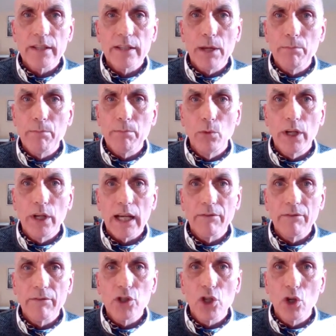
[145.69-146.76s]
People would have a
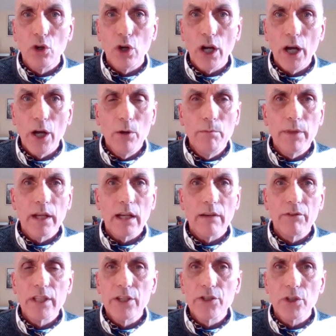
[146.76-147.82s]
secure home, they'd have a
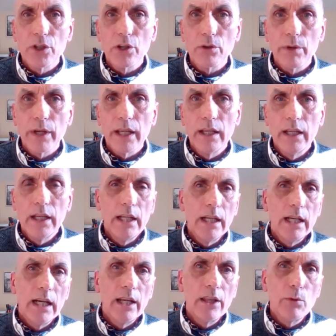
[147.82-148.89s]
decent career,
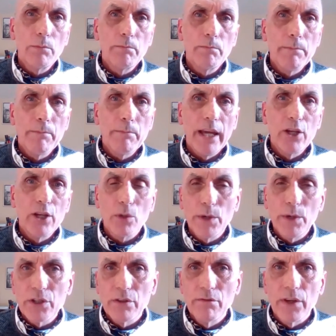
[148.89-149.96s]
and they wouldn't be paying
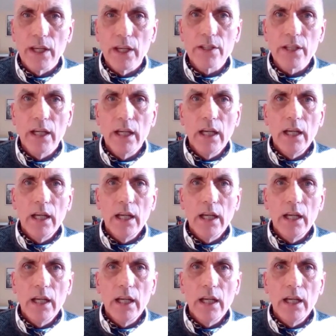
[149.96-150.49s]
tuition fees.